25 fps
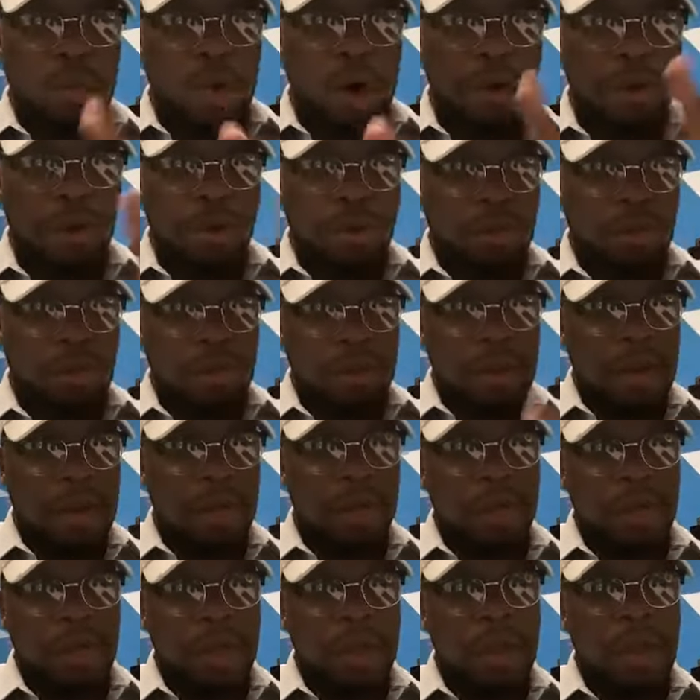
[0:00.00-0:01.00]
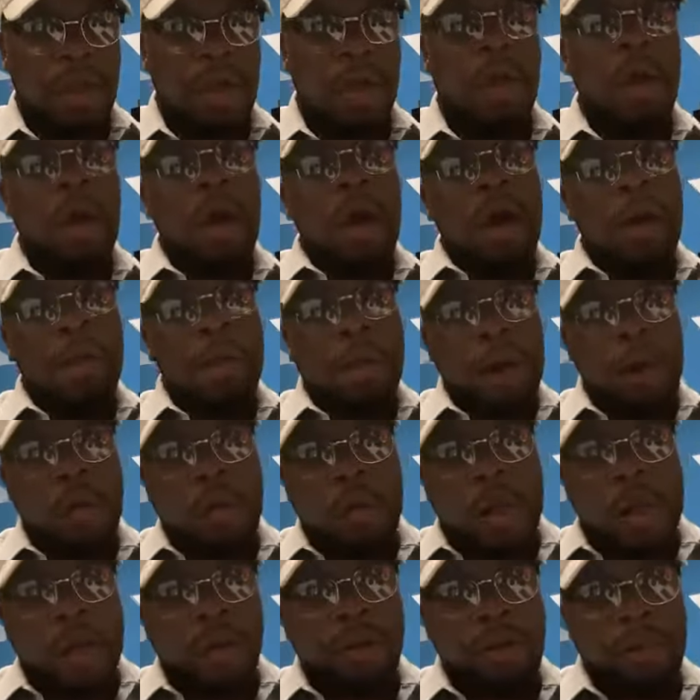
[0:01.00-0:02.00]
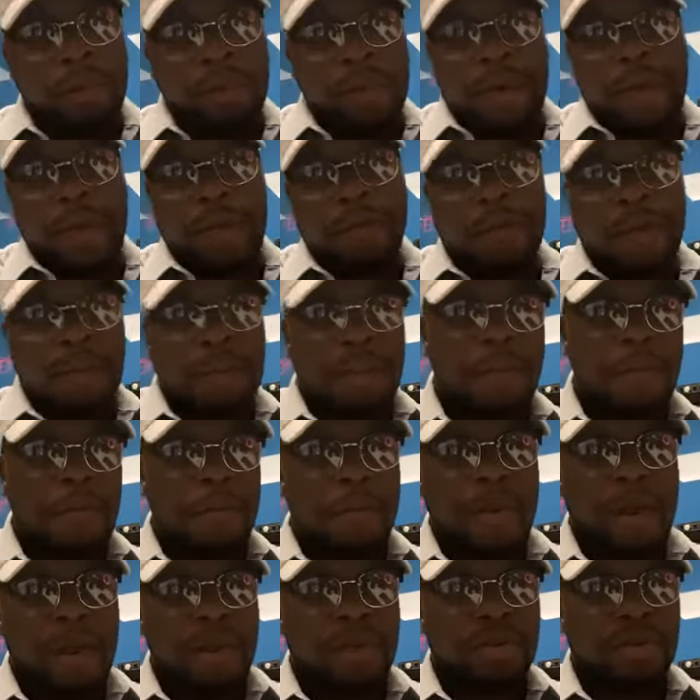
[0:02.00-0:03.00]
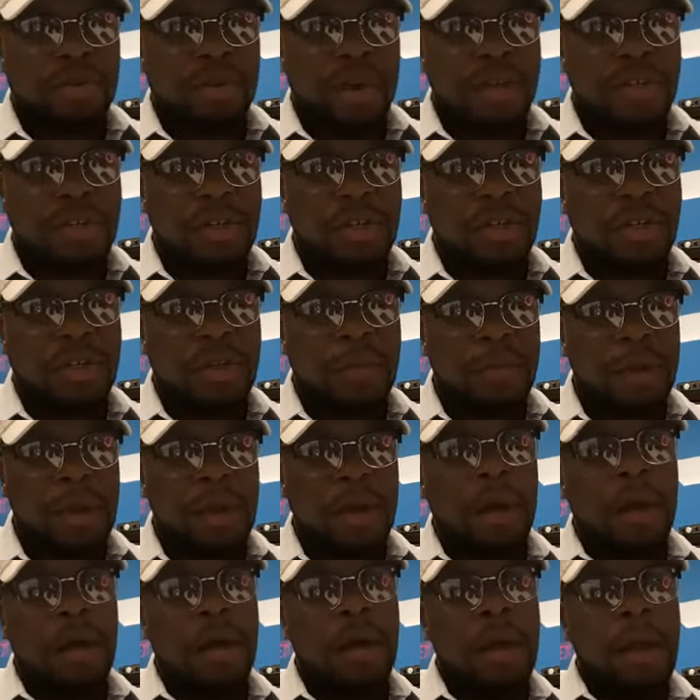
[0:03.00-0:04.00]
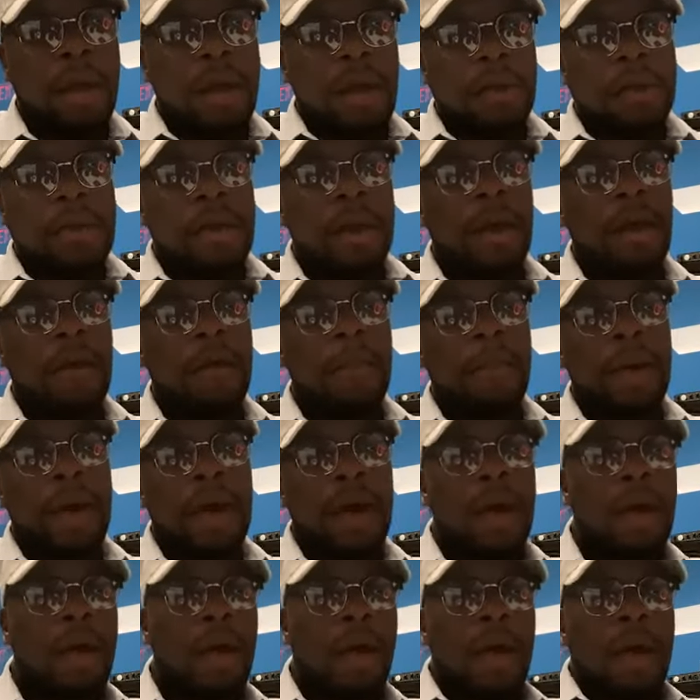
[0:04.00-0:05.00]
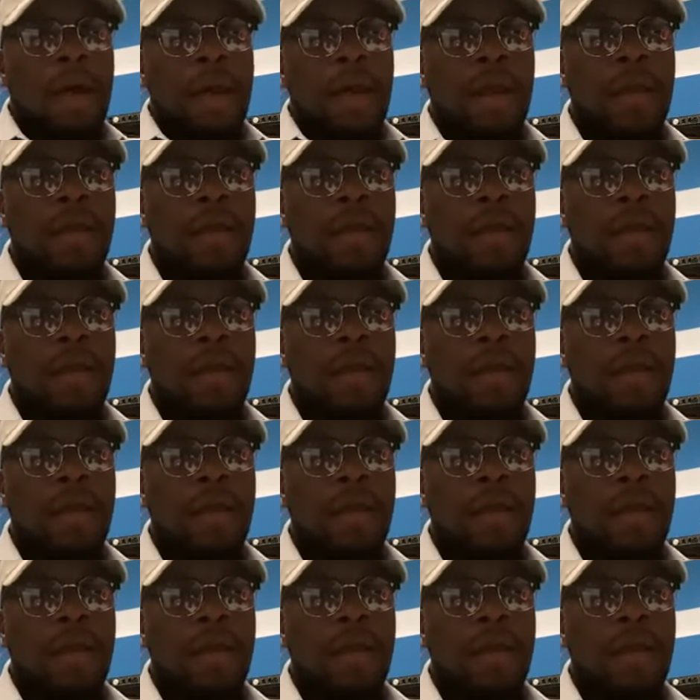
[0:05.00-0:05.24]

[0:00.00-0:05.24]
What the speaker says: 1 to 2 minute video about why you believe this administration should be gone. Count them out.